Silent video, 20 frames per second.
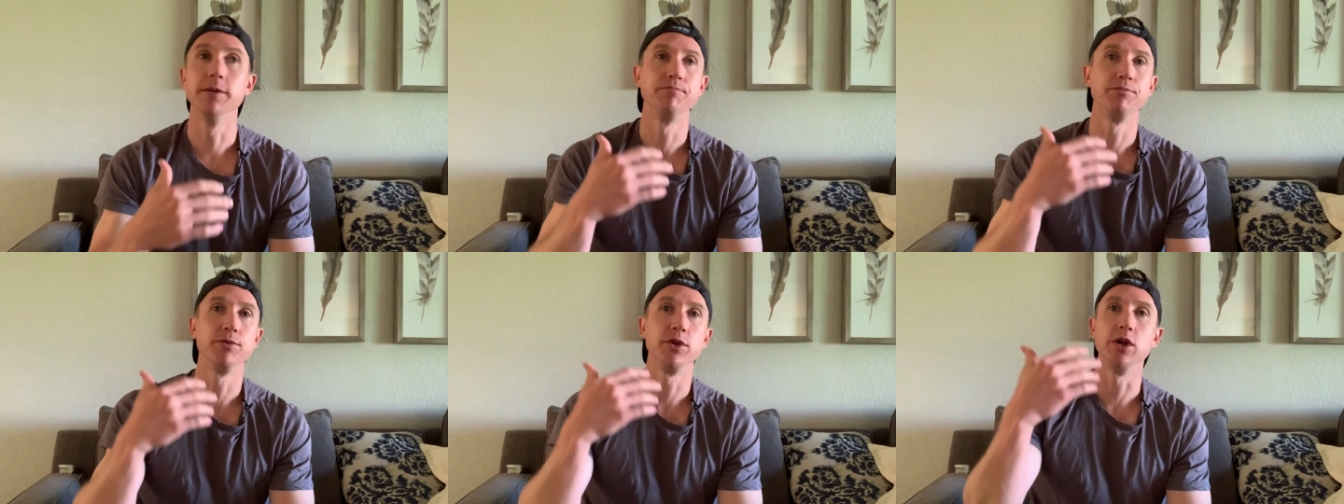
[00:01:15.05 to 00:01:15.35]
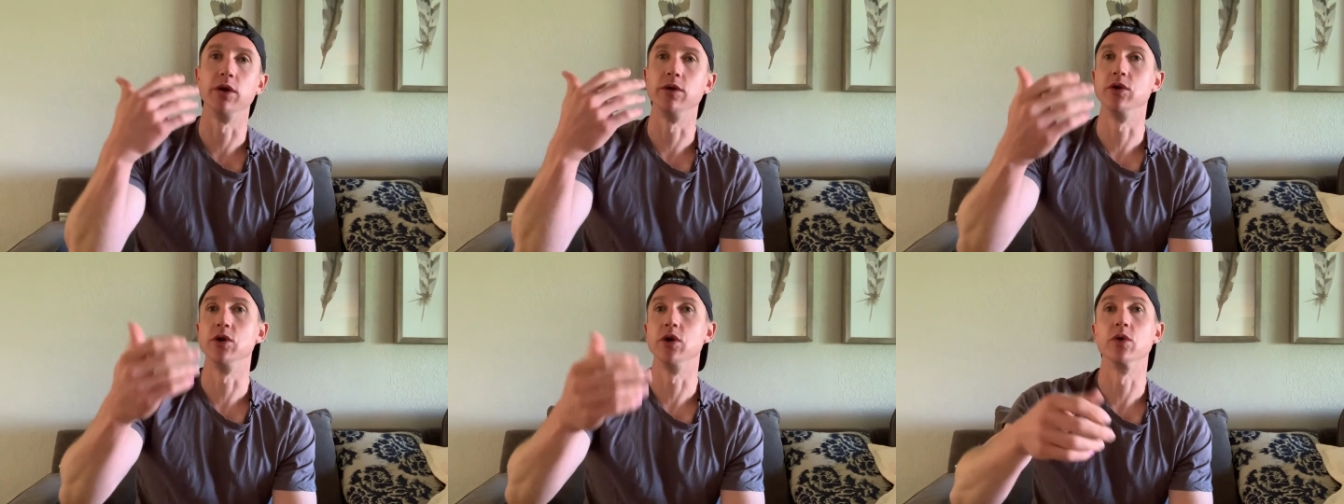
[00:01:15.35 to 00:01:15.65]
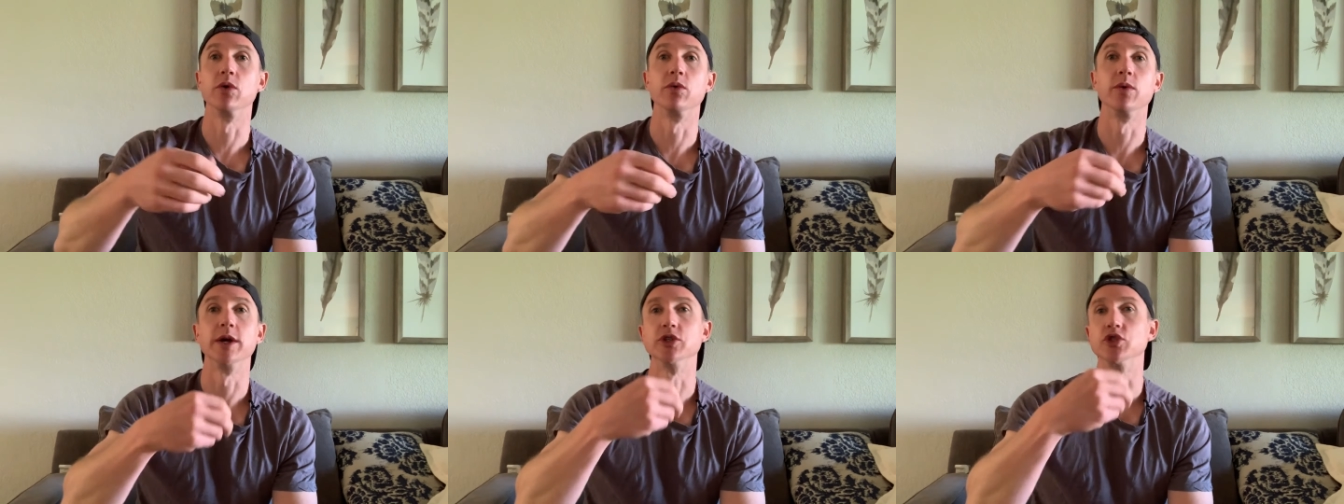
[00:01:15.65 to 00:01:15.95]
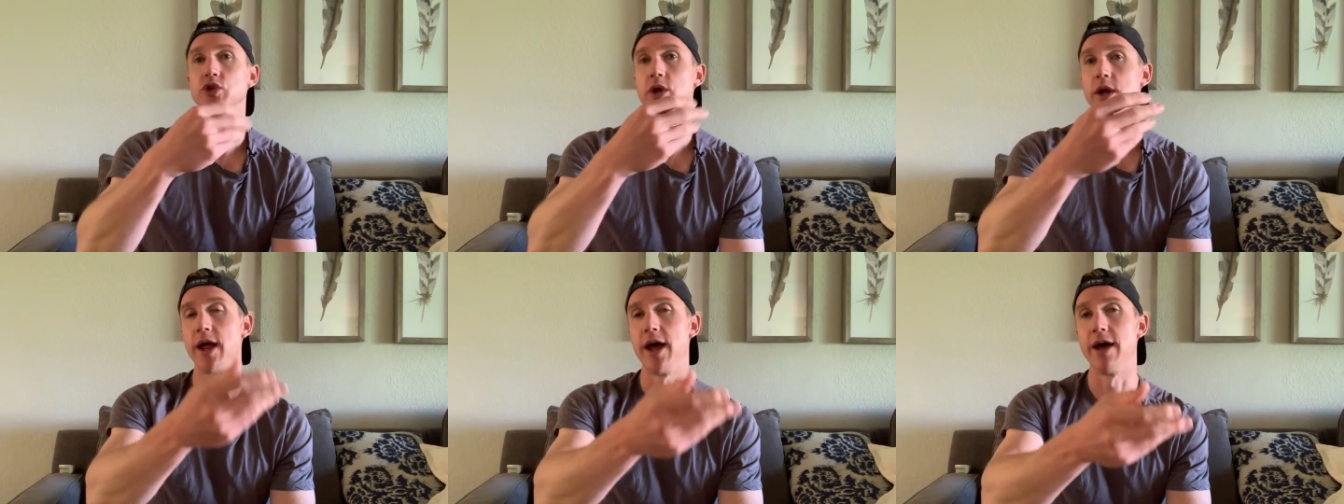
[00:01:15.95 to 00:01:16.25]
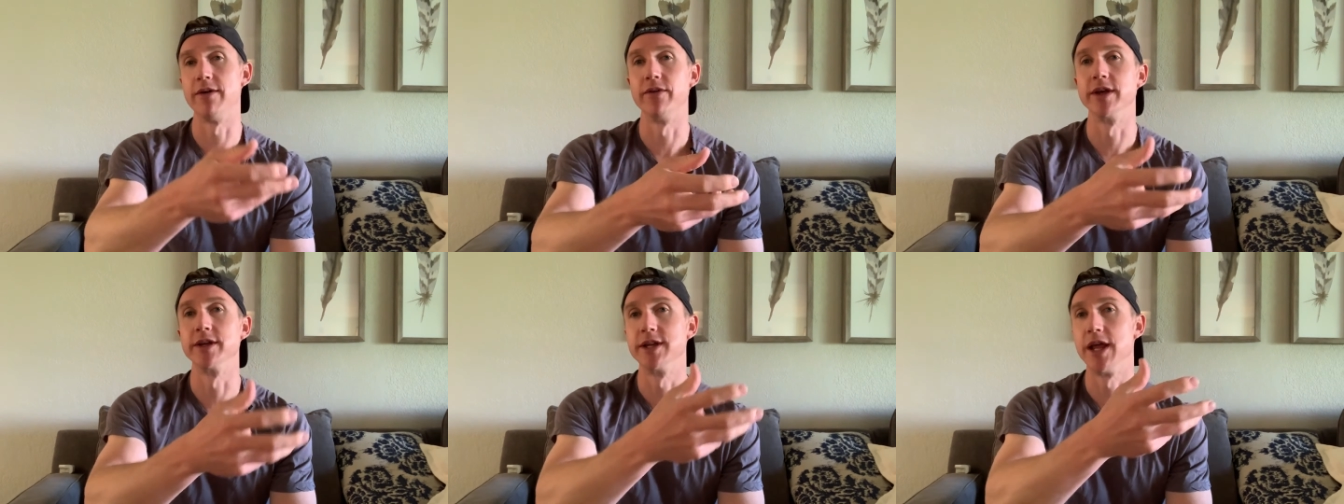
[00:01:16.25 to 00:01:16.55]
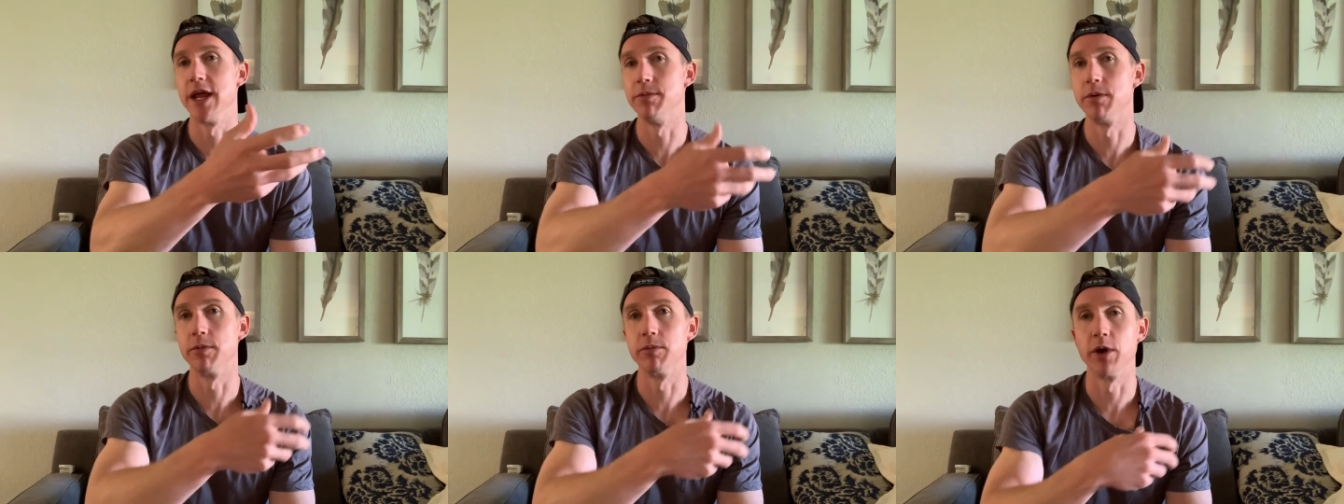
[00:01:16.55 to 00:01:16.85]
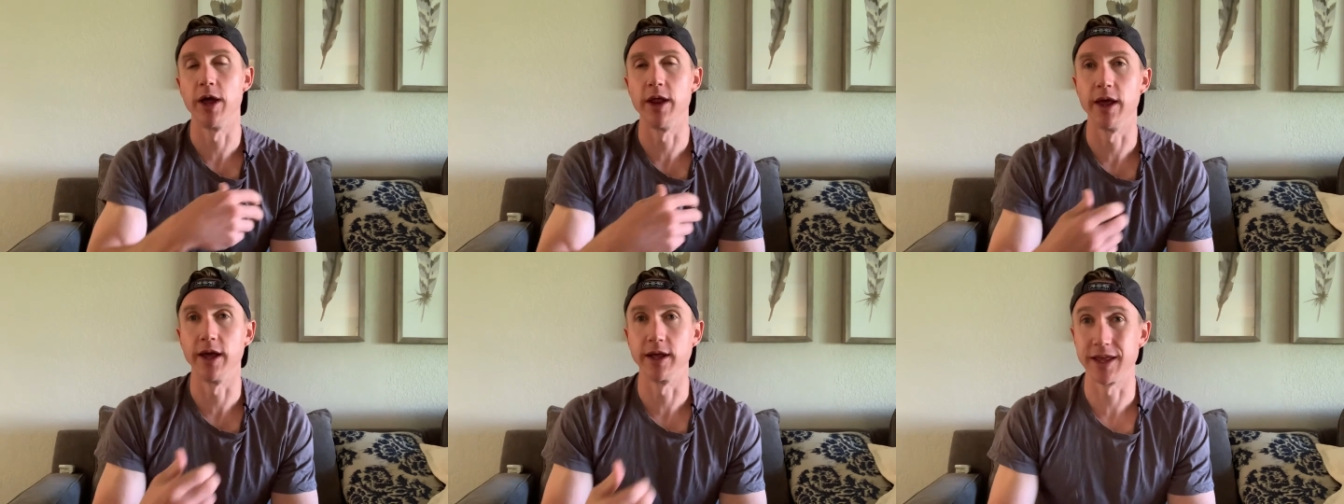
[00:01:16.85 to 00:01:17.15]
you know, you go to a restaurant and have like table
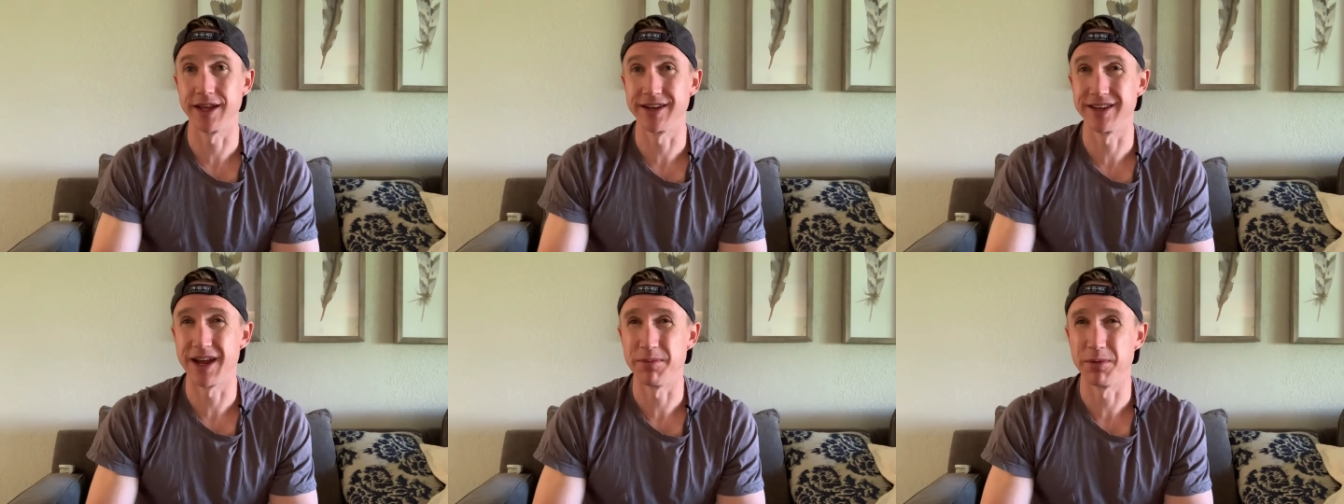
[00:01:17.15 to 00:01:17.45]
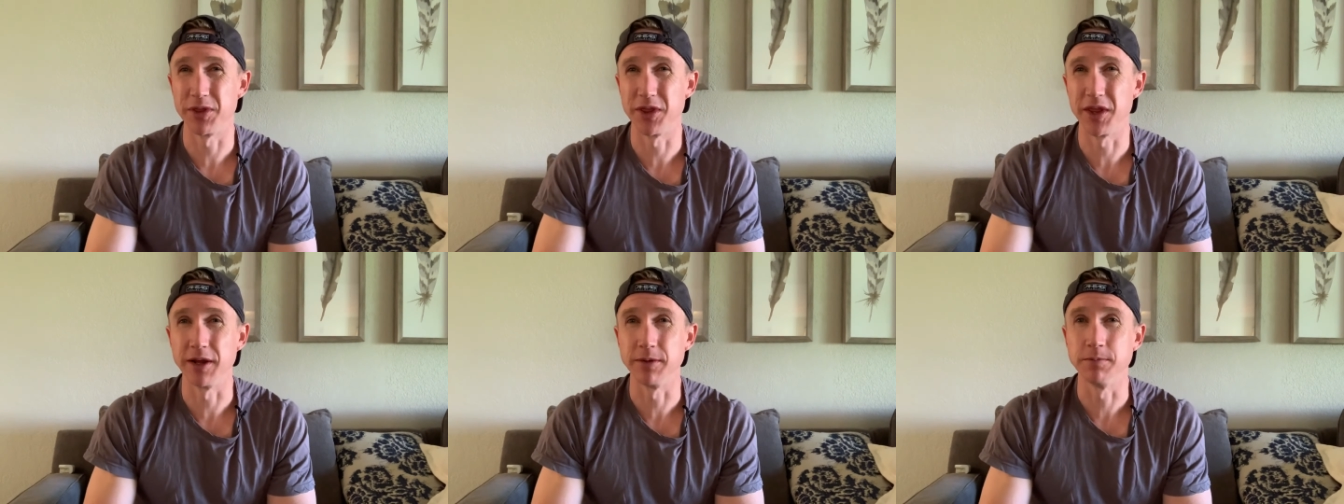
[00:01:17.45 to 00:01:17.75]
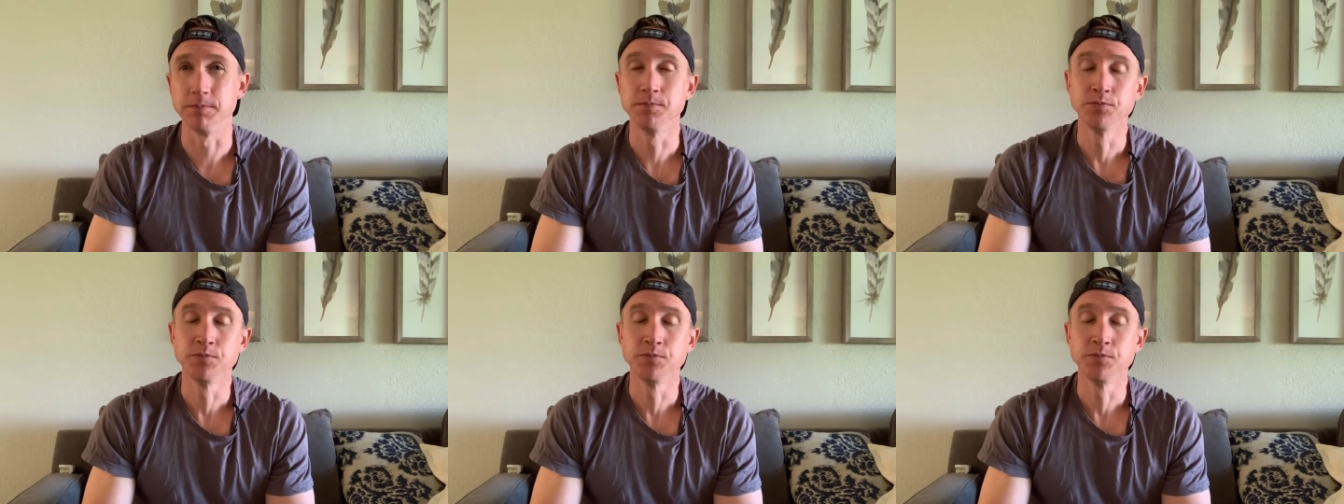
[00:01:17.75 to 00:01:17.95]
bread, like that type of thing.